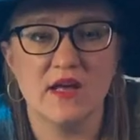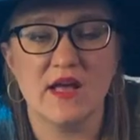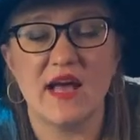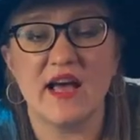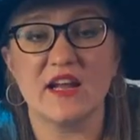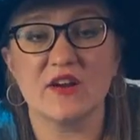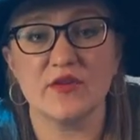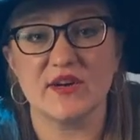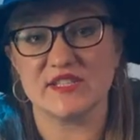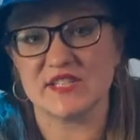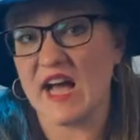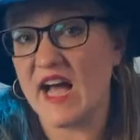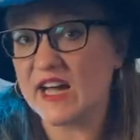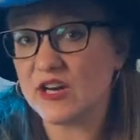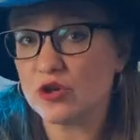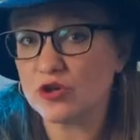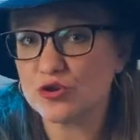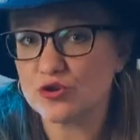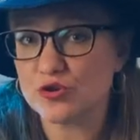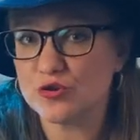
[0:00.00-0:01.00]
Anyways, I
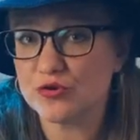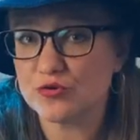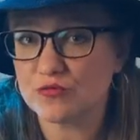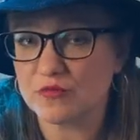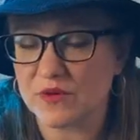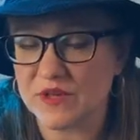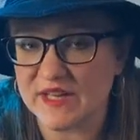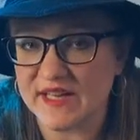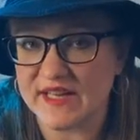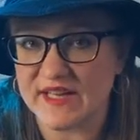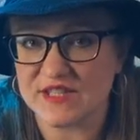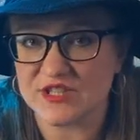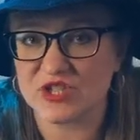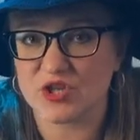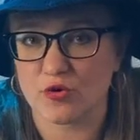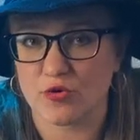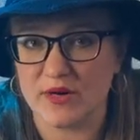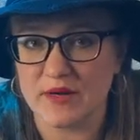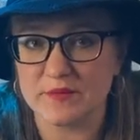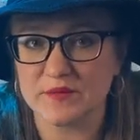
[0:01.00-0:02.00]
don't do really
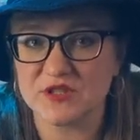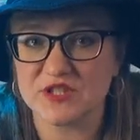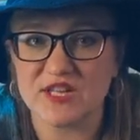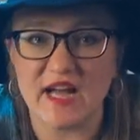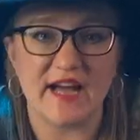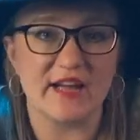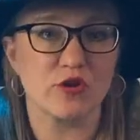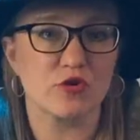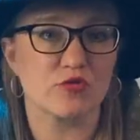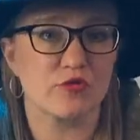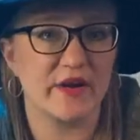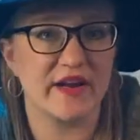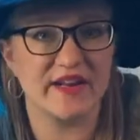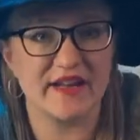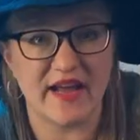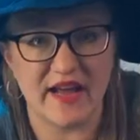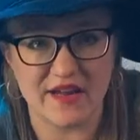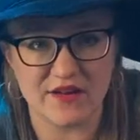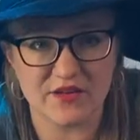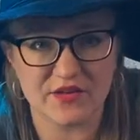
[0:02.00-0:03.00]
scripts. I don't
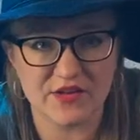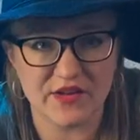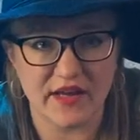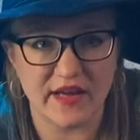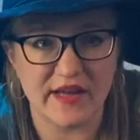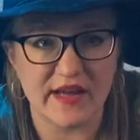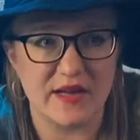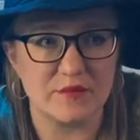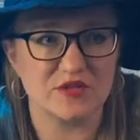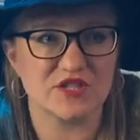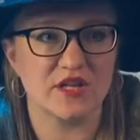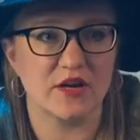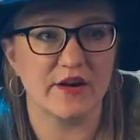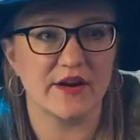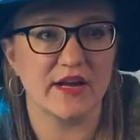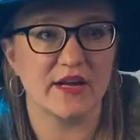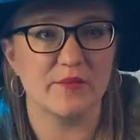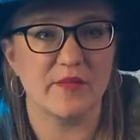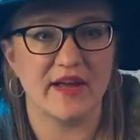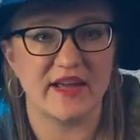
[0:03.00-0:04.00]
read anything. I'm
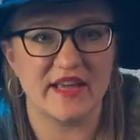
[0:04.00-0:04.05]
staring at my